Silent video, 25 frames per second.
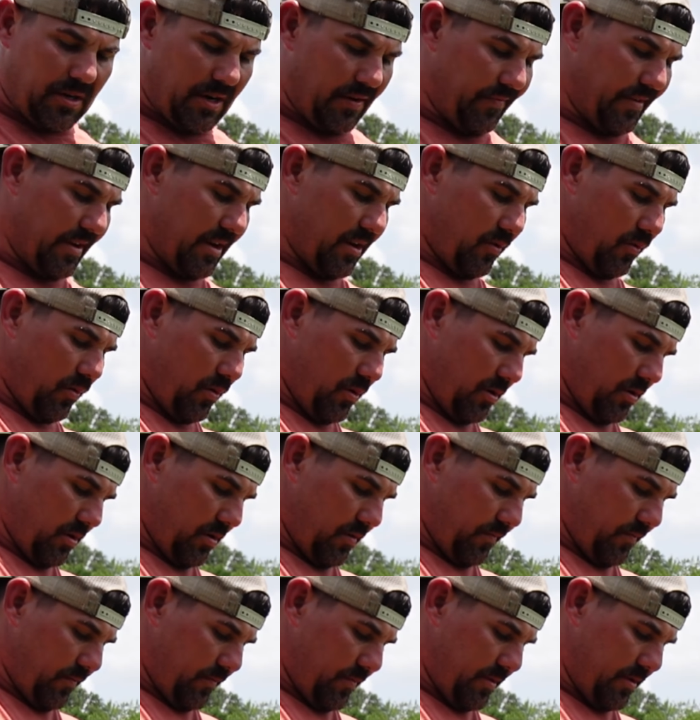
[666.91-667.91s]
I found one
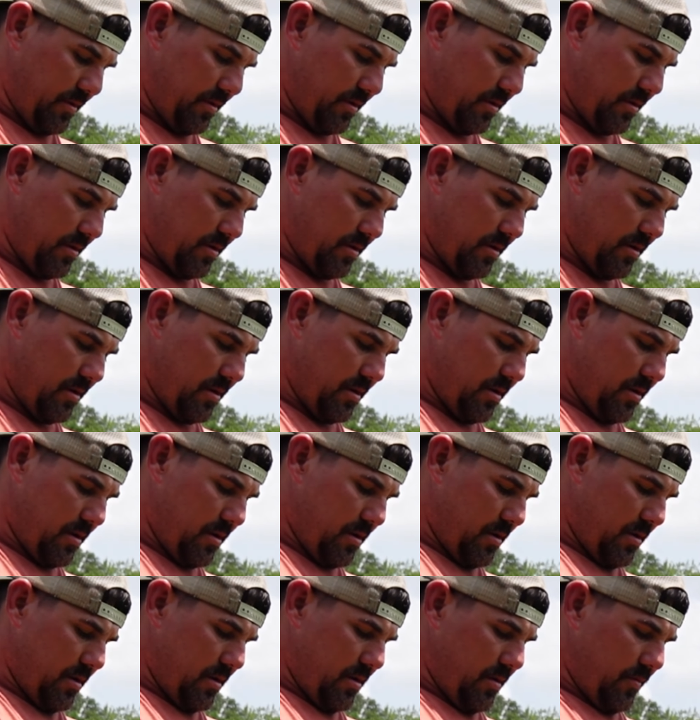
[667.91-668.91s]
of them,
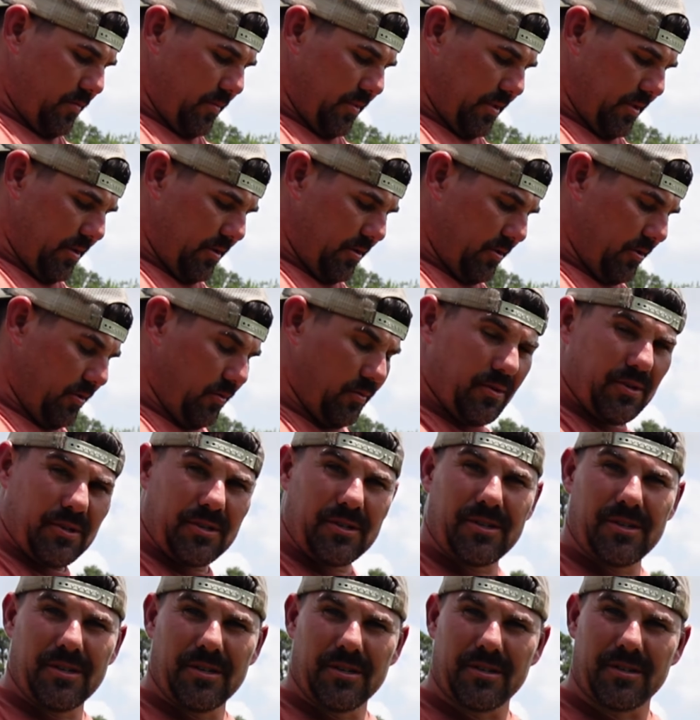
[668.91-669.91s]
but the other
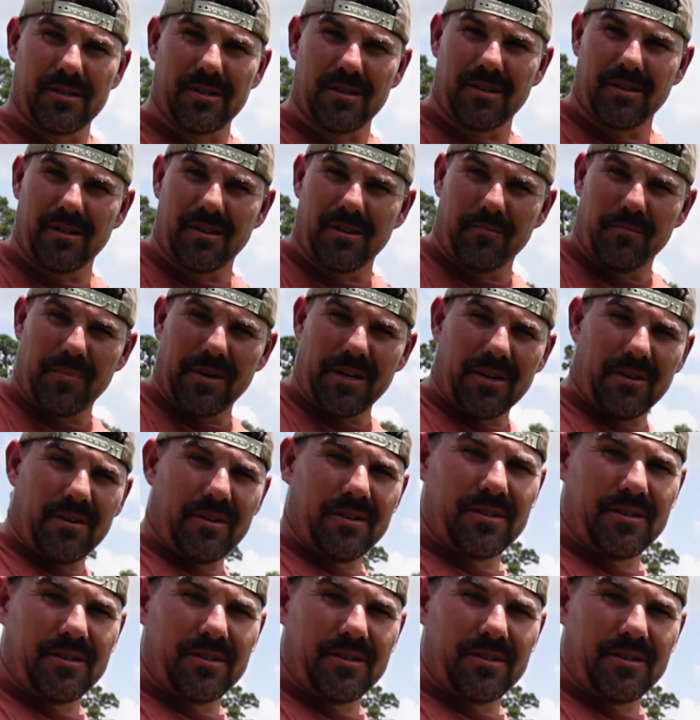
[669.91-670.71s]
one's just buried